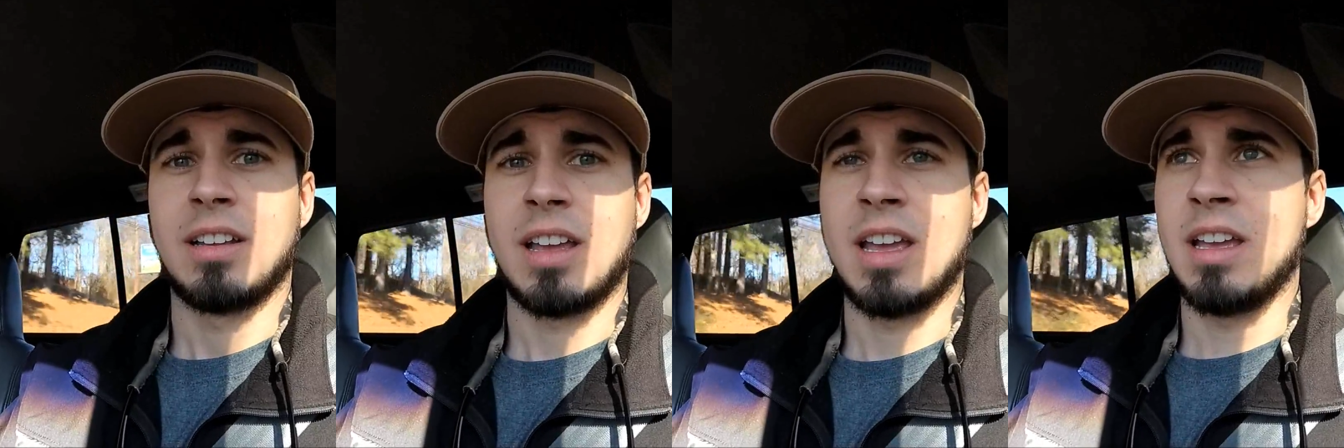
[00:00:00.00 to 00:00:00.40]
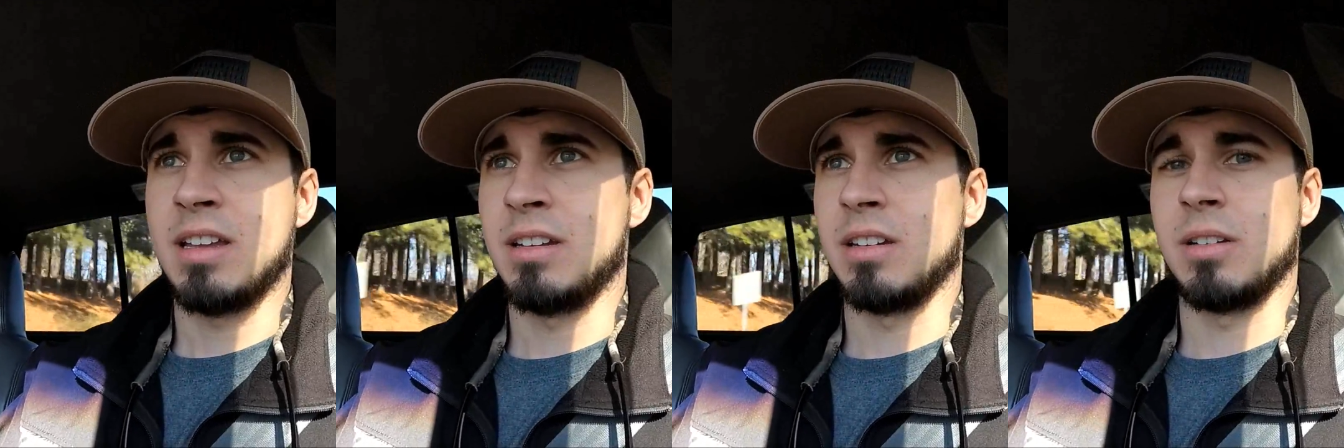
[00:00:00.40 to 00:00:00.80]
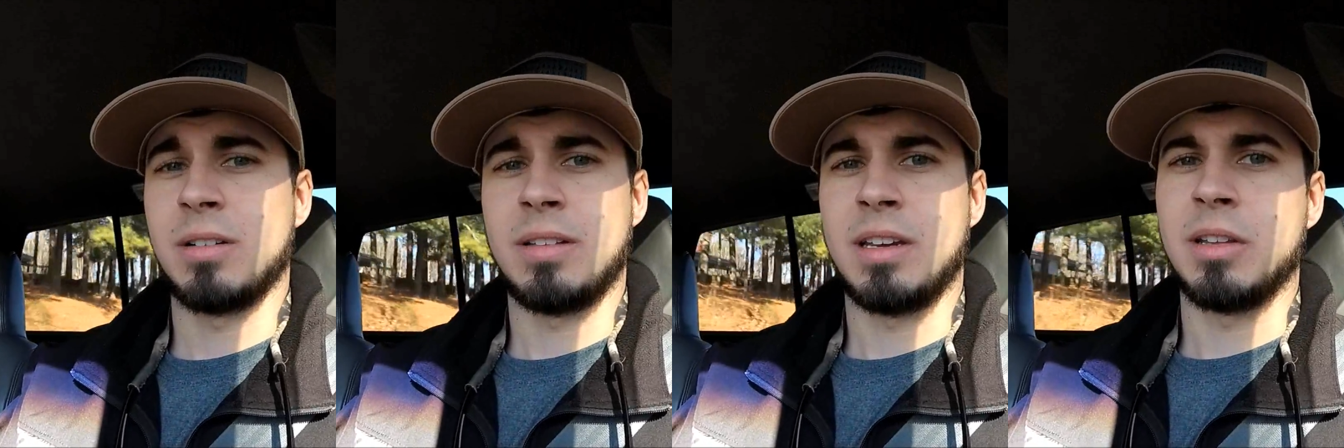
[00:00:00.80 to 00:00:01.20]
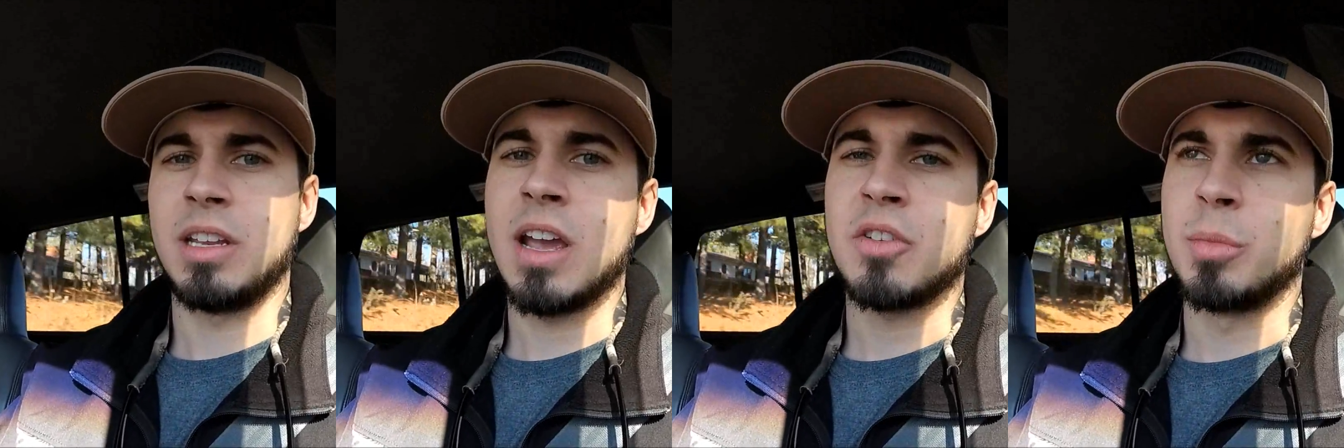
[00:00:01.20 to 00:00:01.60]
And, you know,
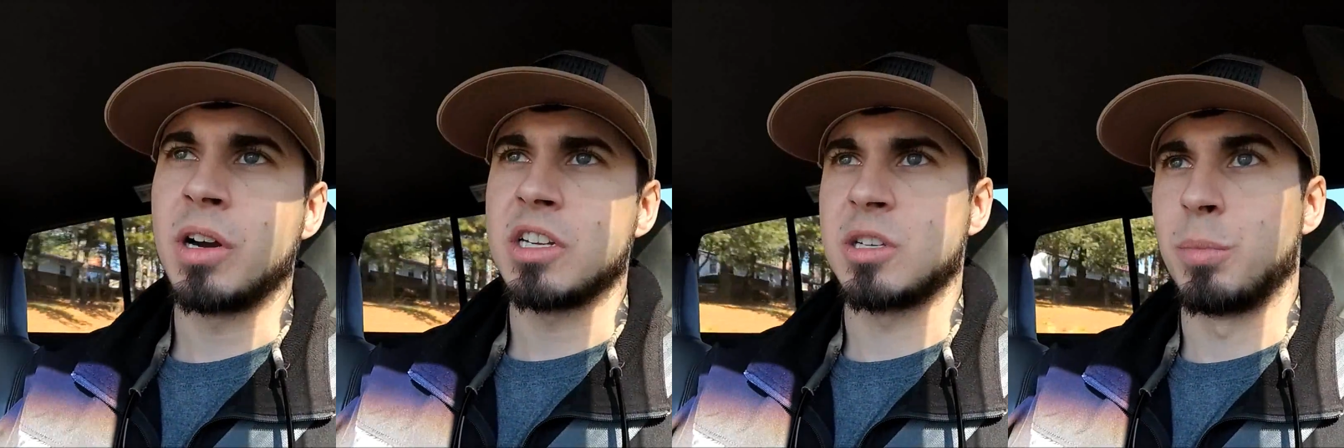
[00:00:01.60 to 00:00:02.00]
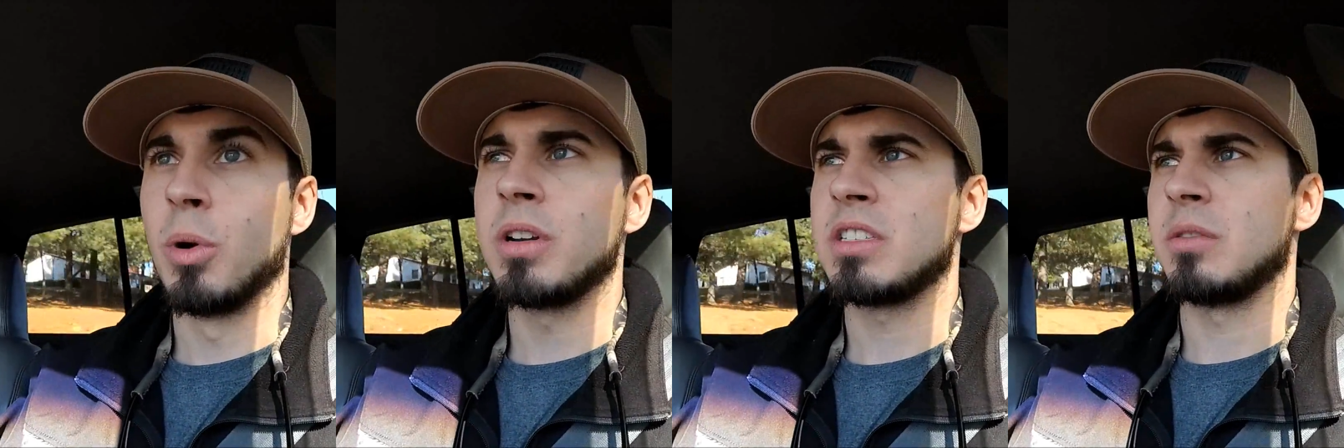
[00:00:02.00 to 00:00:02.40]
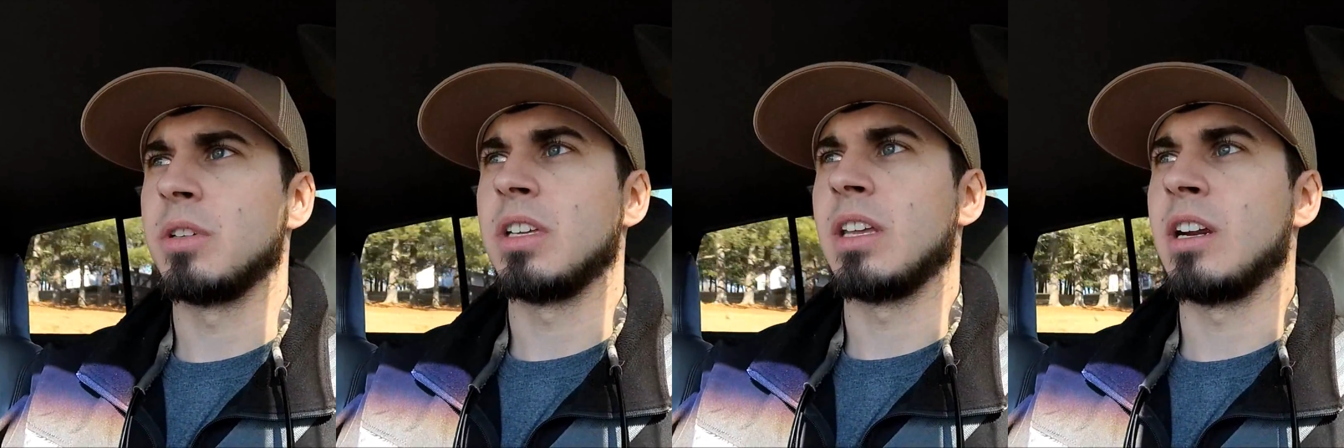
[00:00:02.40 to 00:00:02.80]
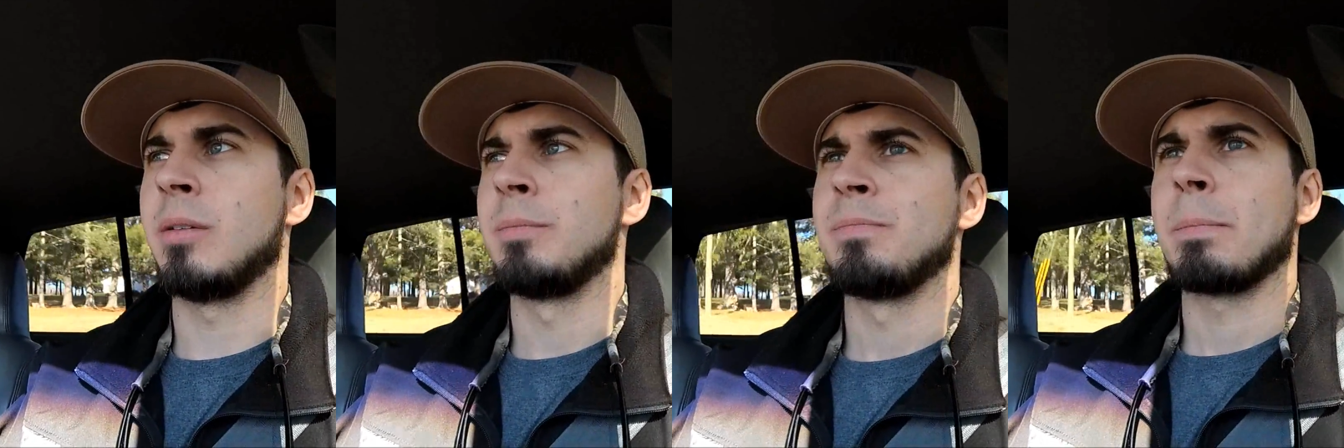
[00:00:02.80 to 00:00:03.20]
the aftermarket support isn't really there,